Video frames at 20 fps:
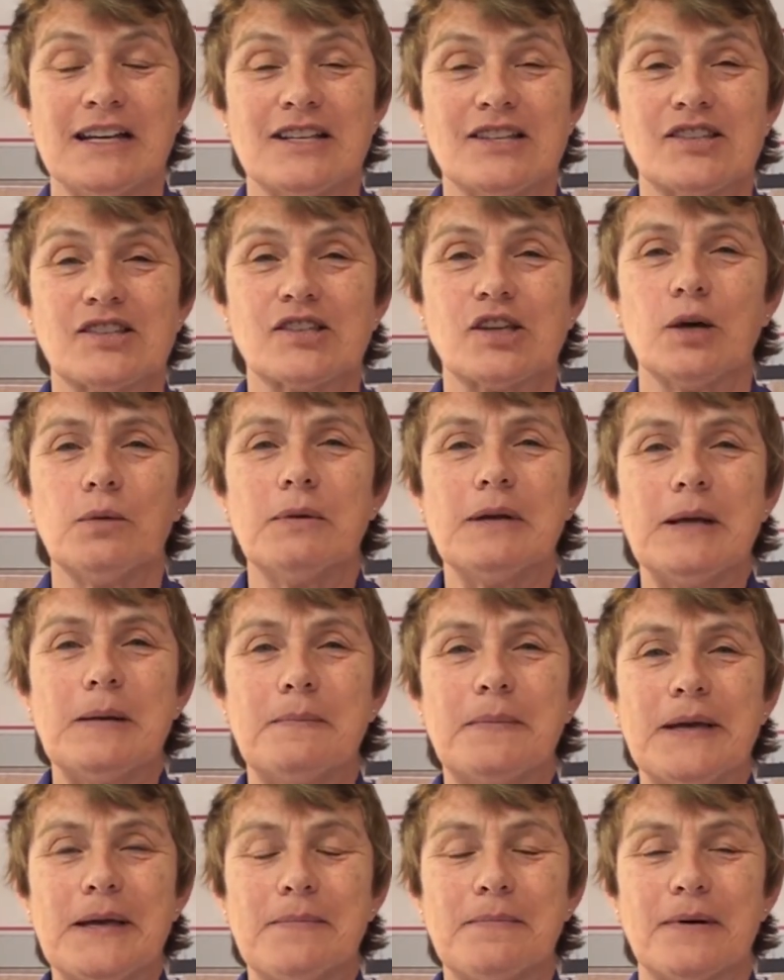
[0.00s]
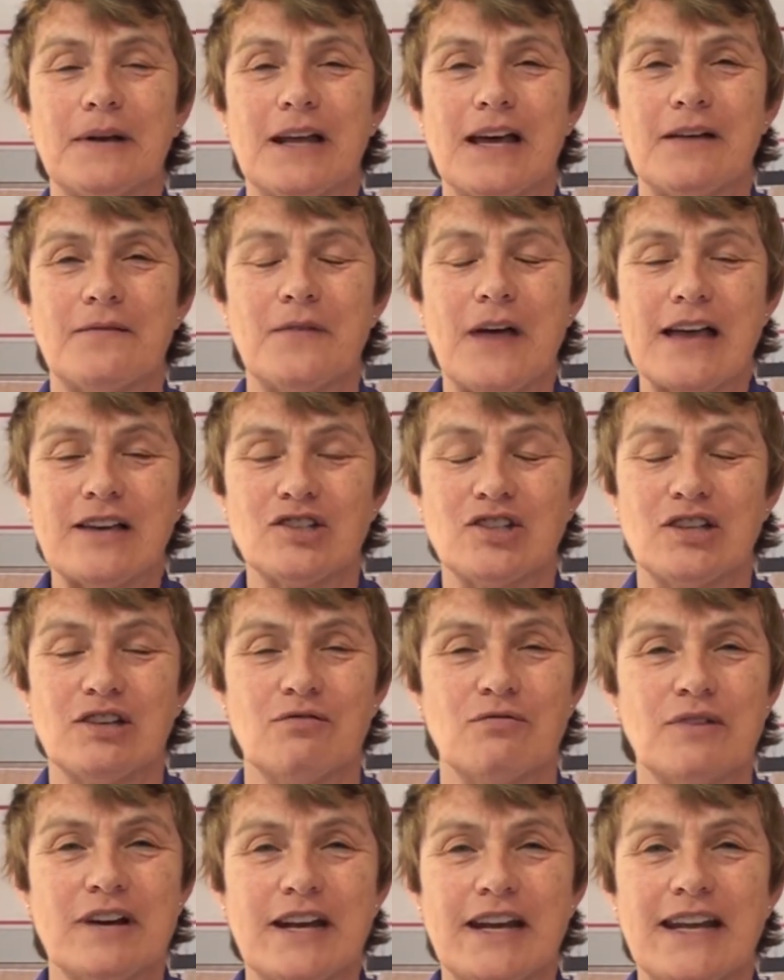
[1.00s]
So many people have actually
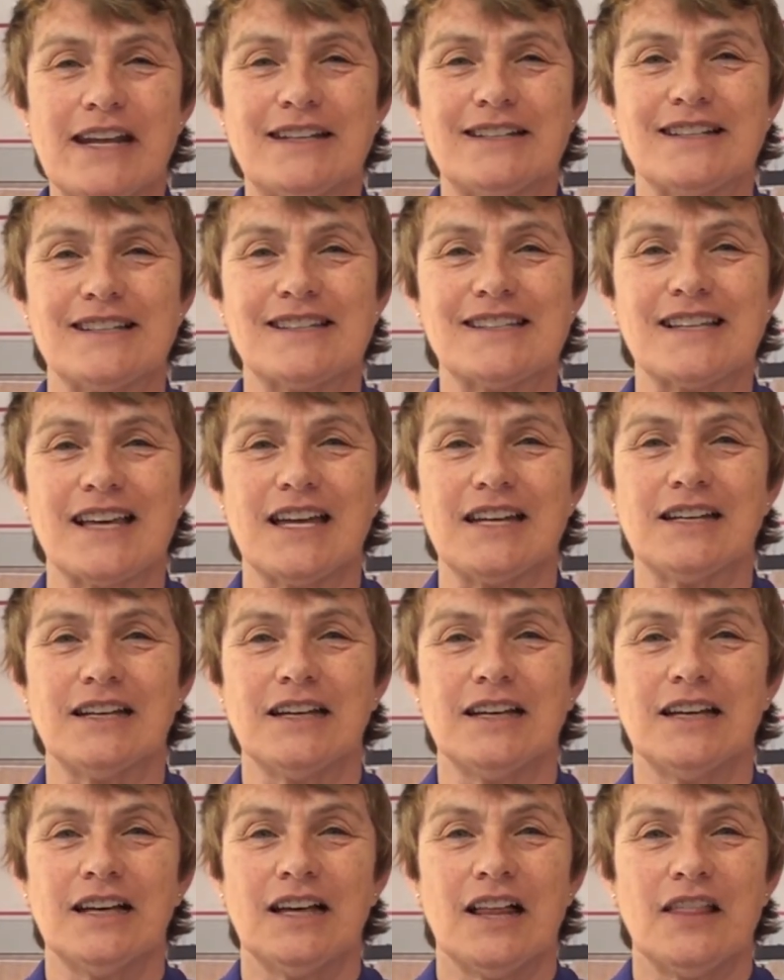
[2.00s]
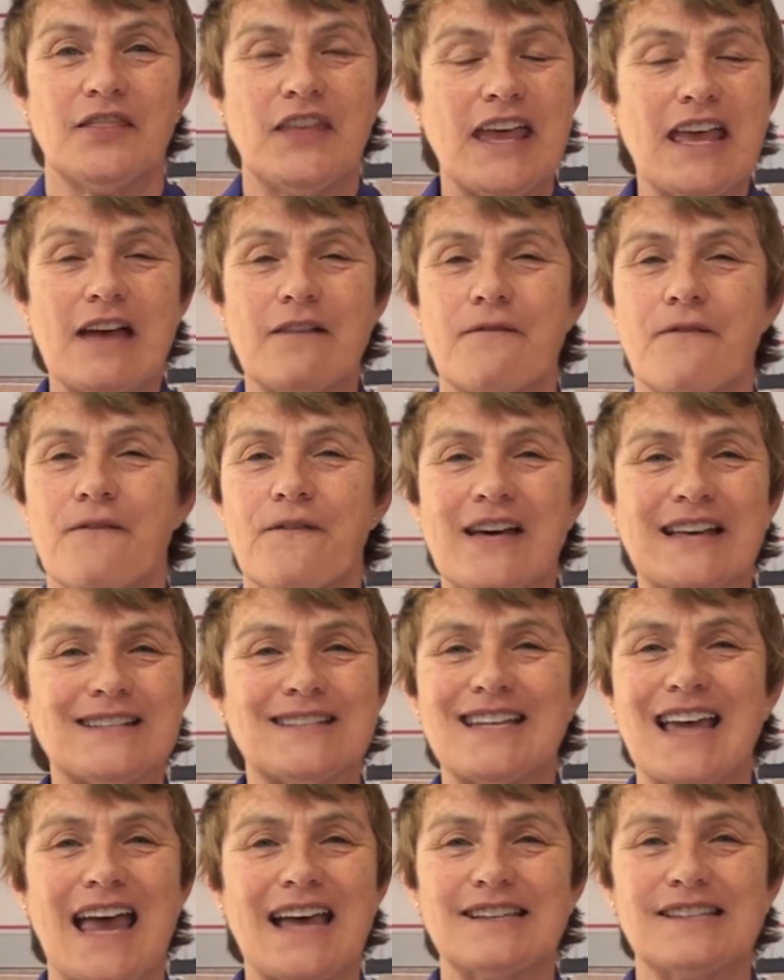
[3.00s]
written in and said they have
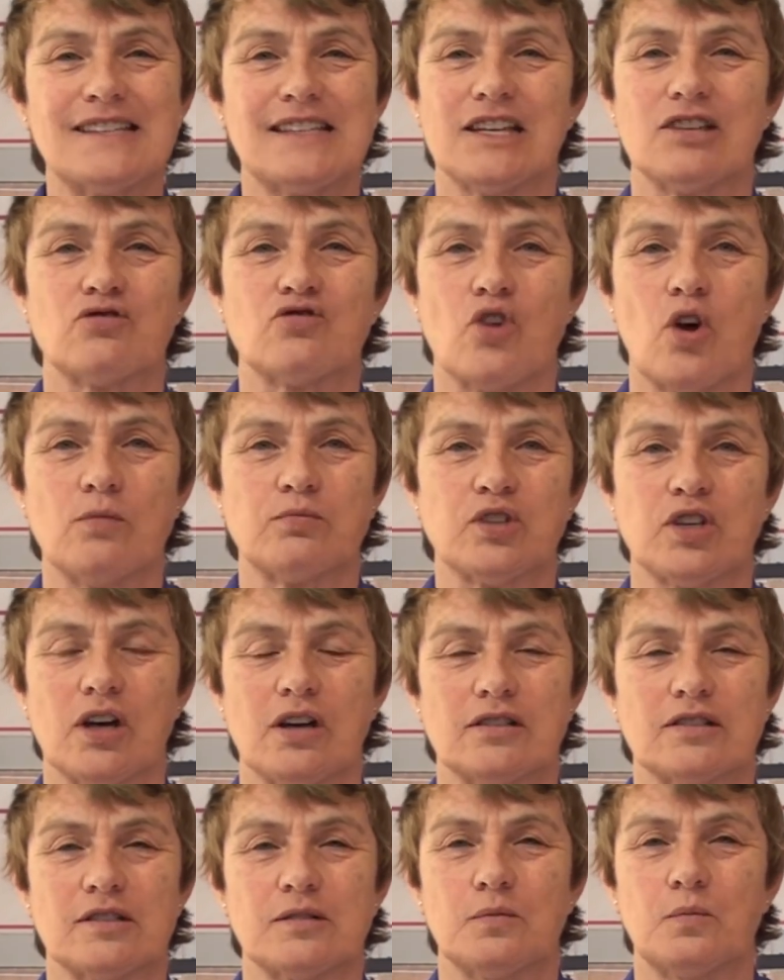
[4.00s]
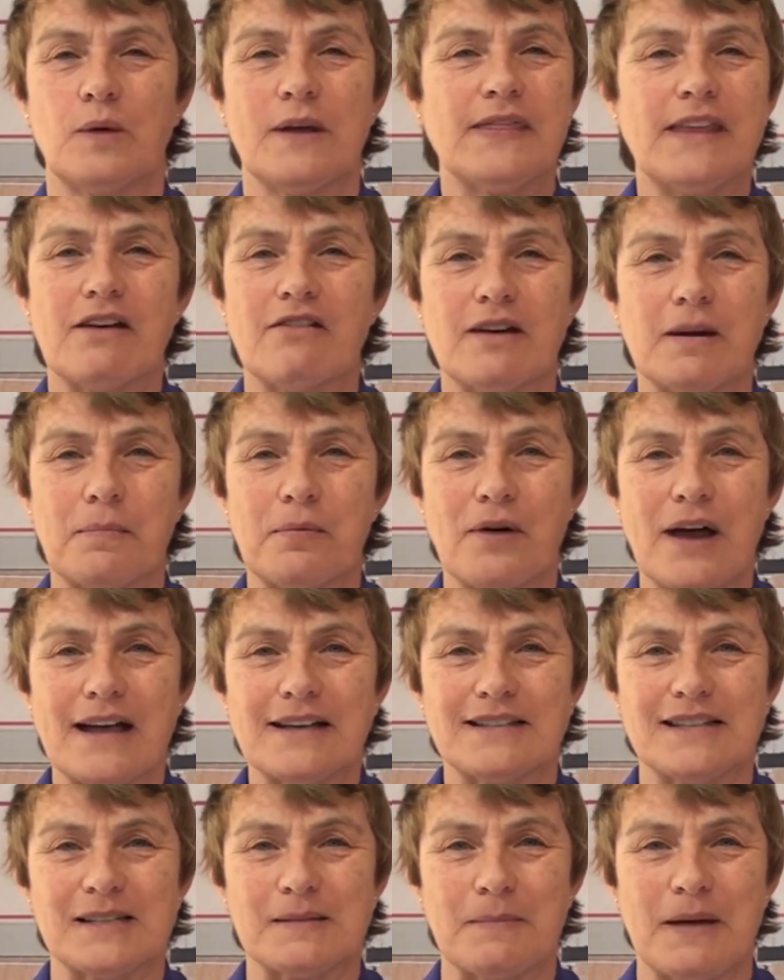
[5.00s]
fantastic drop shots when they're in a
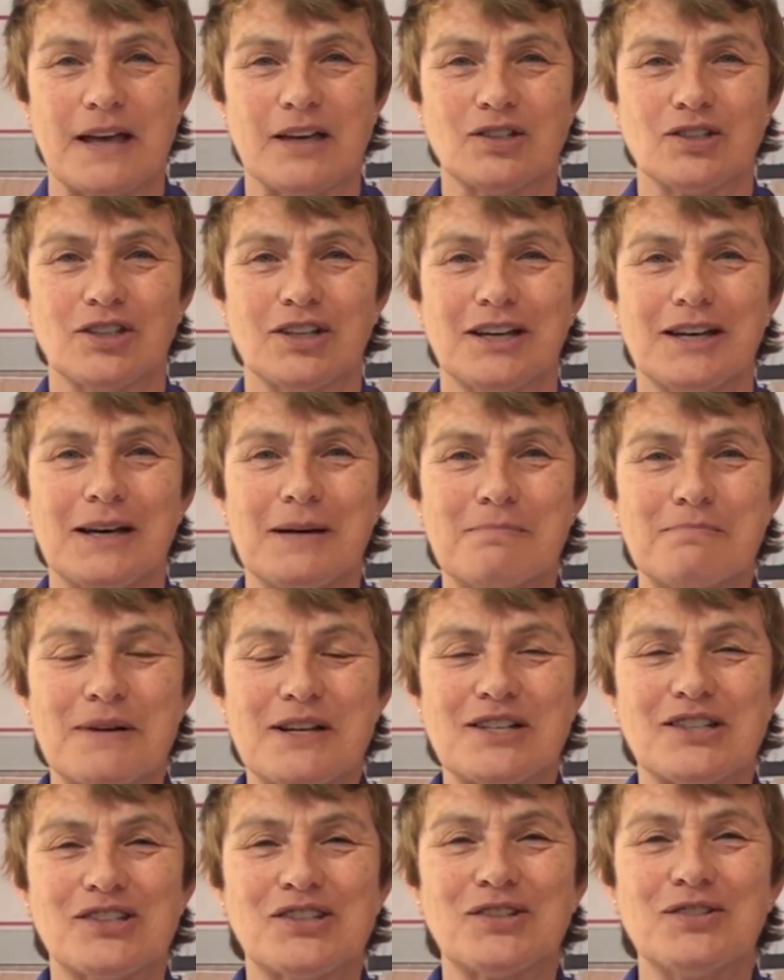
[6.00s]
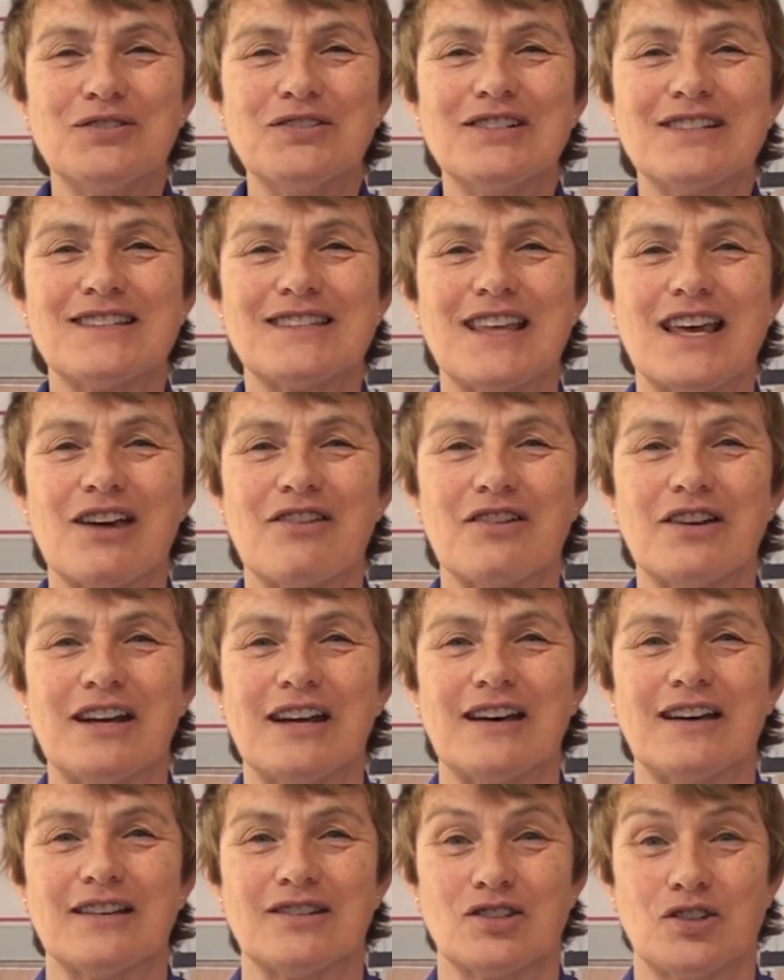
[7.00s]
practice match, but as soon as they're in
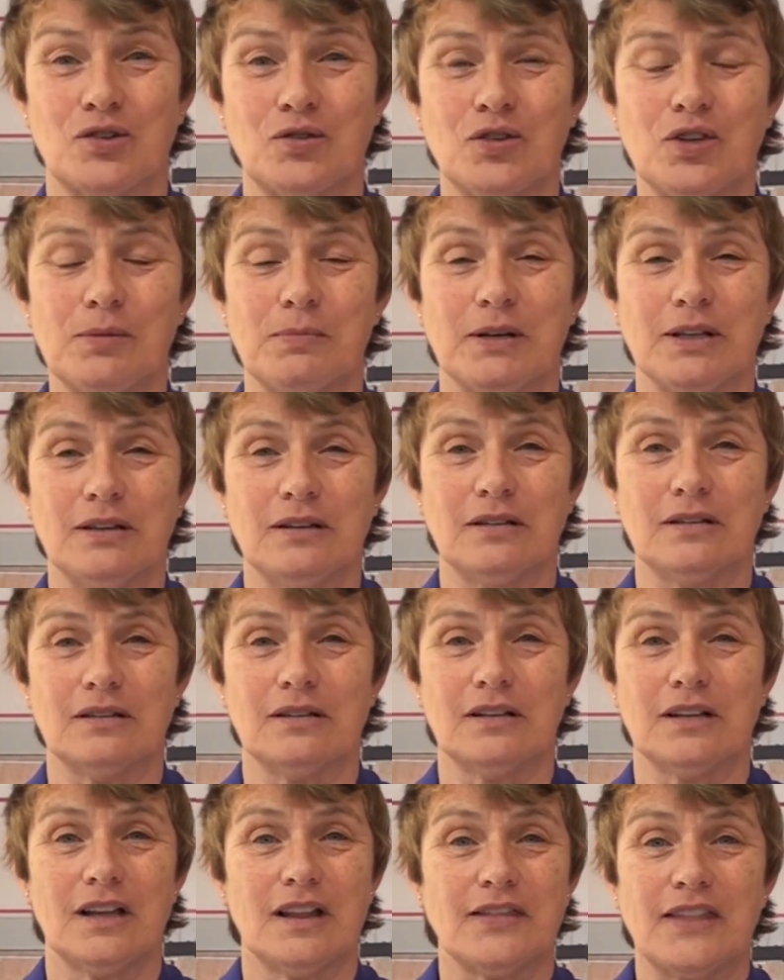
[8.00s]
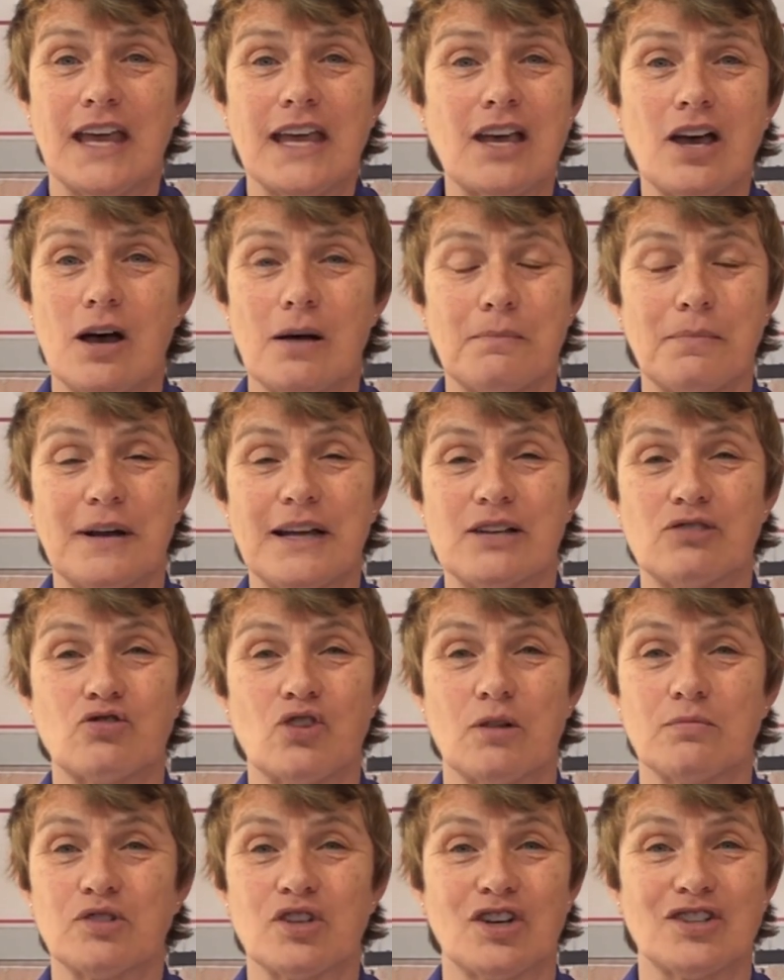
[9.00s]
a tournament, they can't play a
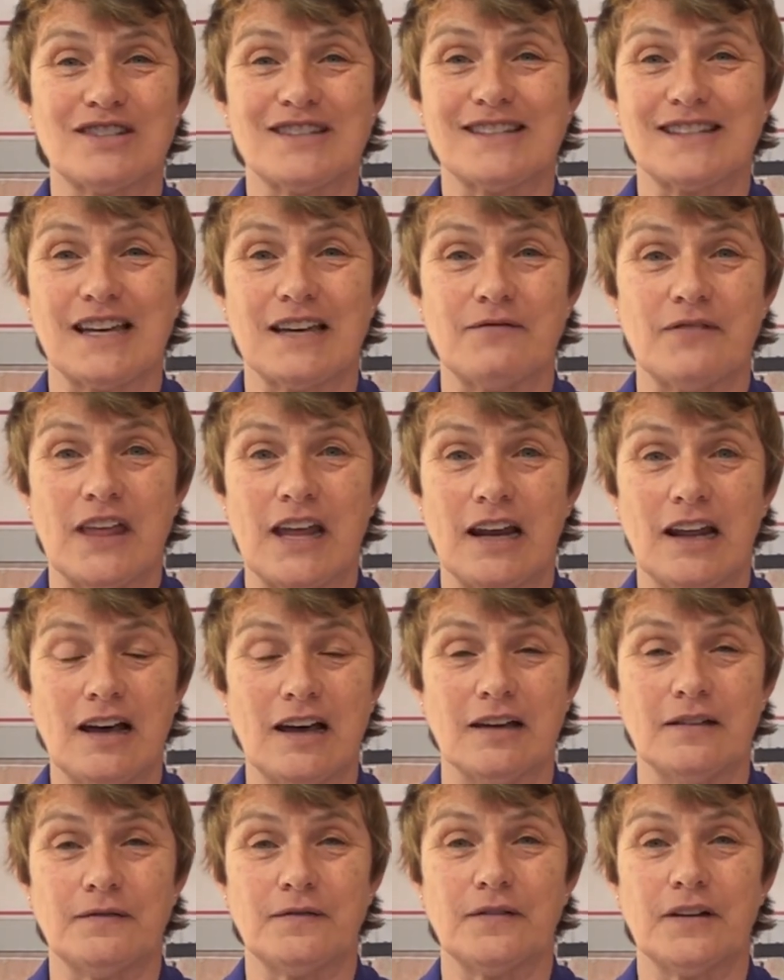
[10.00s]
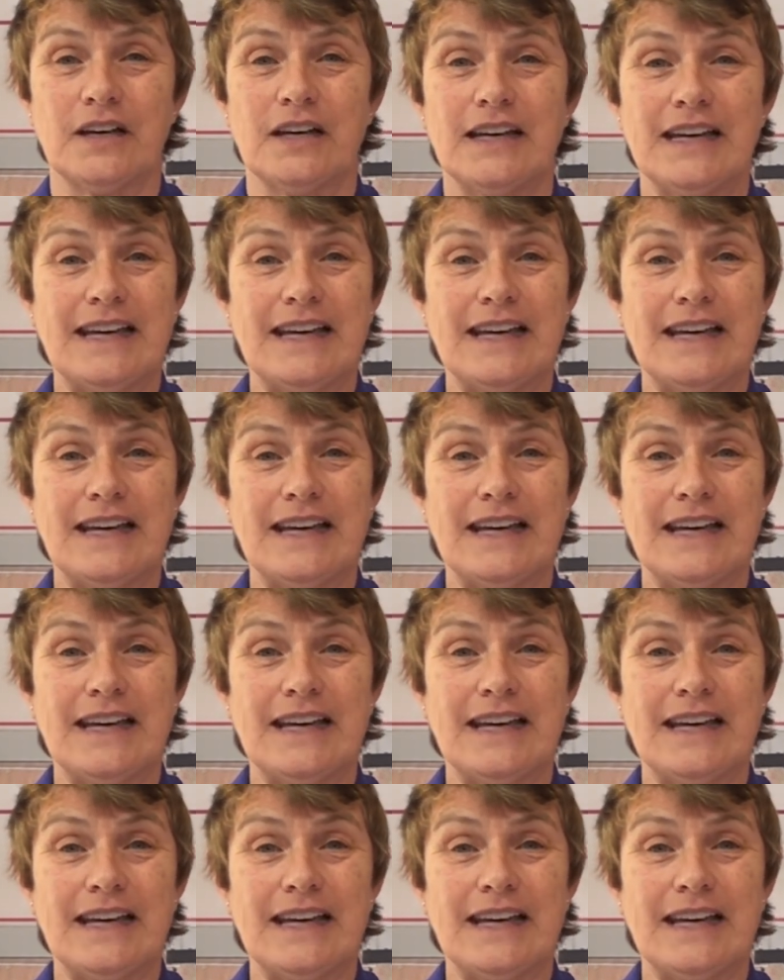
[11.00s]
drop shot to save their life.